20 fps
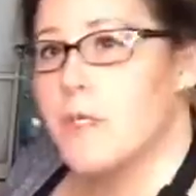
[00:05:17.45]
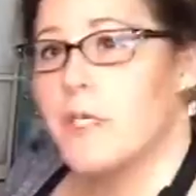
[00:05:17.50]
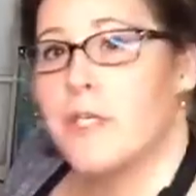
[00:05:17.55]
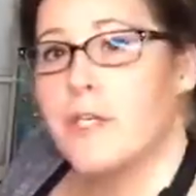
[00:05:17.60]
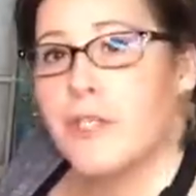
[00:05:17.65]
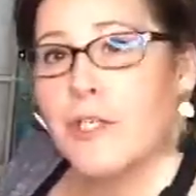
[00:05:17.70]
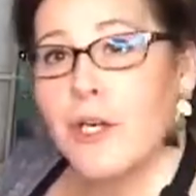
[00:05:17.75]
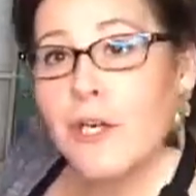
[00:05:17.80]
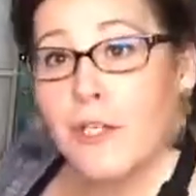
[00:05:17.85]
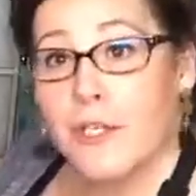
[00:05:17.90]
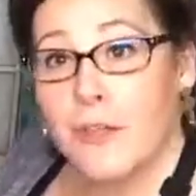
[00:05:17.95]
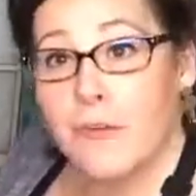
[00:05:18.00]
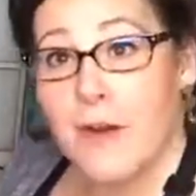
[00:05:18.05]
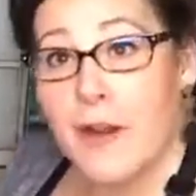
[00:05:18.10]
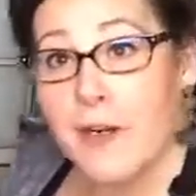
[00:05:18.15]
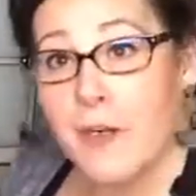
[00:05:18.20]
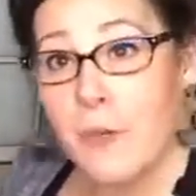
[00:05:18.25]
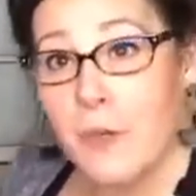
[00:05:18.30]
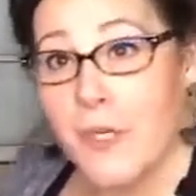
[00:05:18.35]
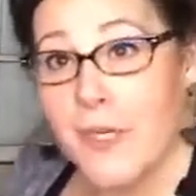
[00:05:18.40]
We're going to turn it
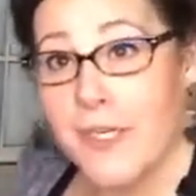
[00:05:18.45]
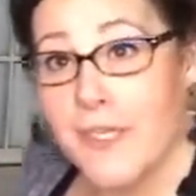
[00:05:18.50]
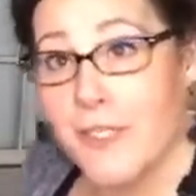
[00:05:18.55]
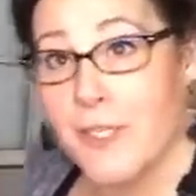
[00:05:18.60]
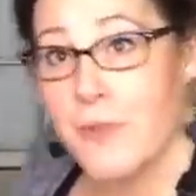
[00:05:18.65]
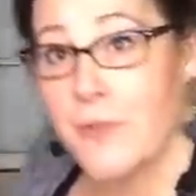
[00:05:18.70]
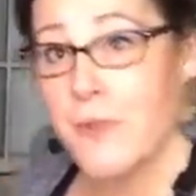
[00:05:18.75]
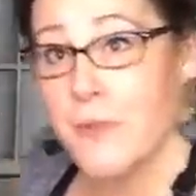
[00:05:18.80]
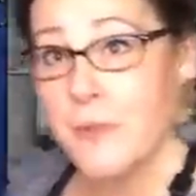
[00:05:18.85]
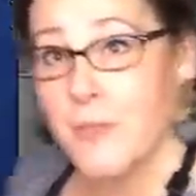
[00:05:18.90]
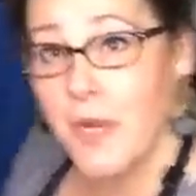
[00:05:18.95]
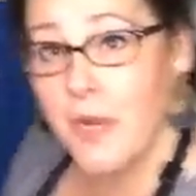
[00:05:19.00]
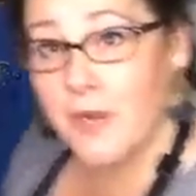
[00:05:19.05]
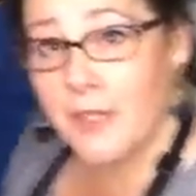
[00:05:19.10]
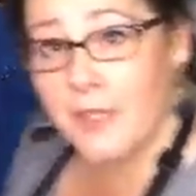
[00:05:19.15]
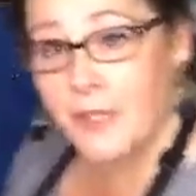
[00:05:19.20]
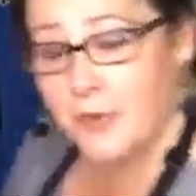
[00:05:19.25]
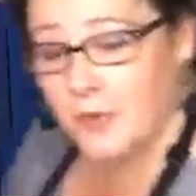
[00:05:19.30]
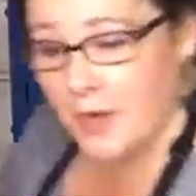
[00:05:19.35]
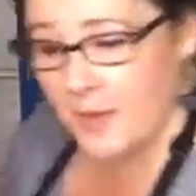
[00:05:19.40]
around and we're going to do some dark
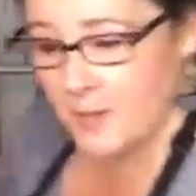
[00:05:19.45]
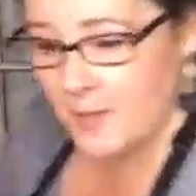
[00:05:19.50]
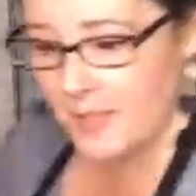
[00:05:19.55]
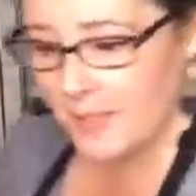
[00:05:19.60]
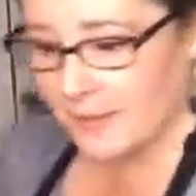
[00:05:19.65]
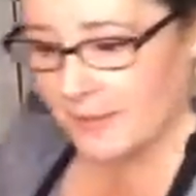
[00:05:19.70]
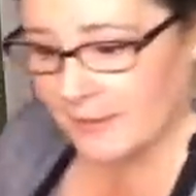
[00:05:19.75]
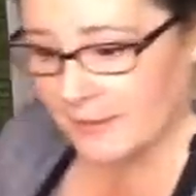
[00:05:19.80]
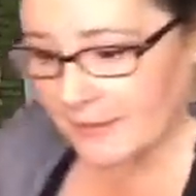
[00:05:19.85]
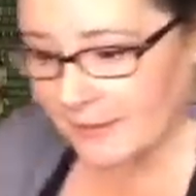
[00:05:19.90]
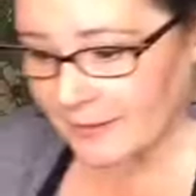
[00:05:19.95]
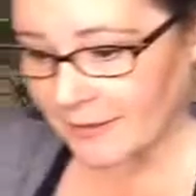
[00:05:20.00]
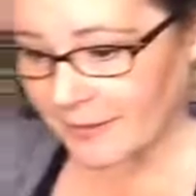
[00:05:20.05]
and decrepit.